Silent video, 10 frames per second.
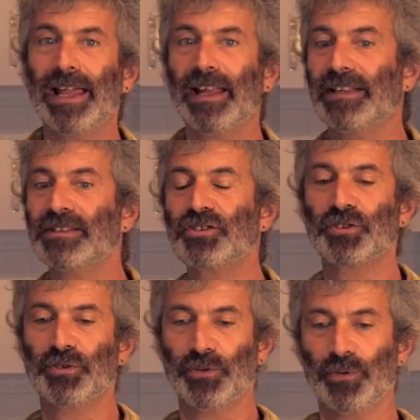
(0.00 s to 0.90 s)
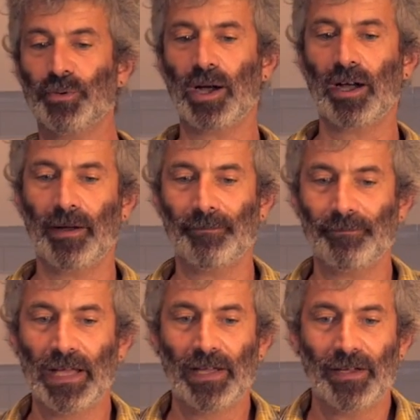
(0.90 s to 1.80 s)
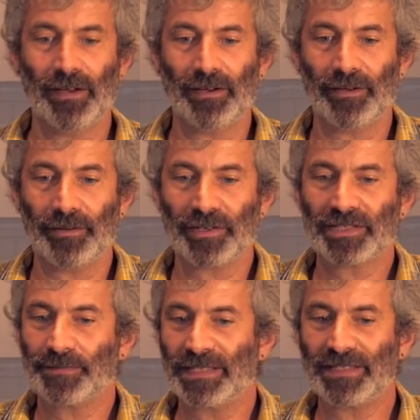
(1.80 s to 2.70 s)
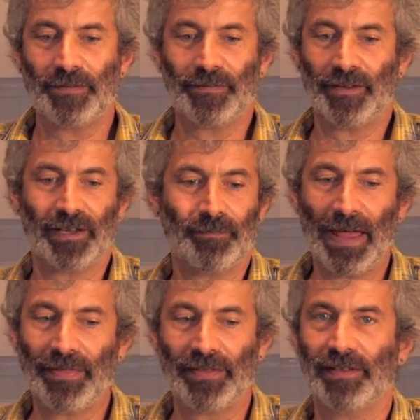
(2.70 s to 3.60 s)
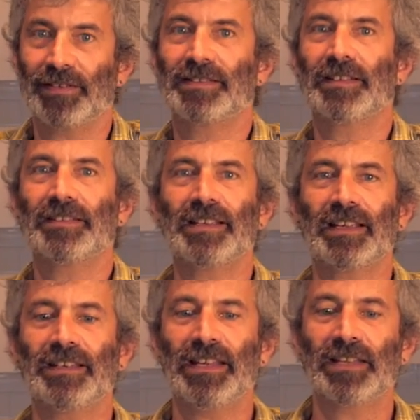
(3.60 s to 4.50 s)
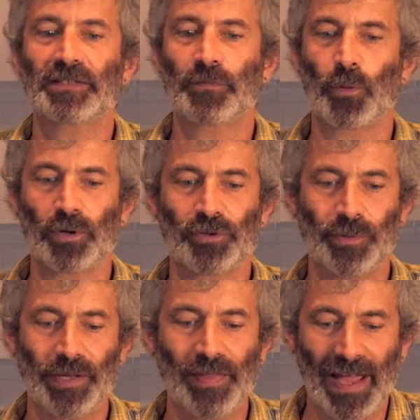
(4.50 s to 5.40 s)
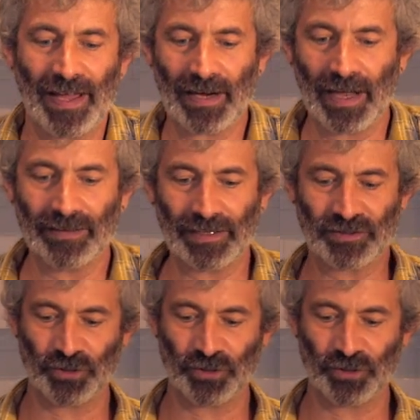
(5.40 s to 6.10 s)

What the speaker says: we get into the specific methods and techniques for doing that, I'd like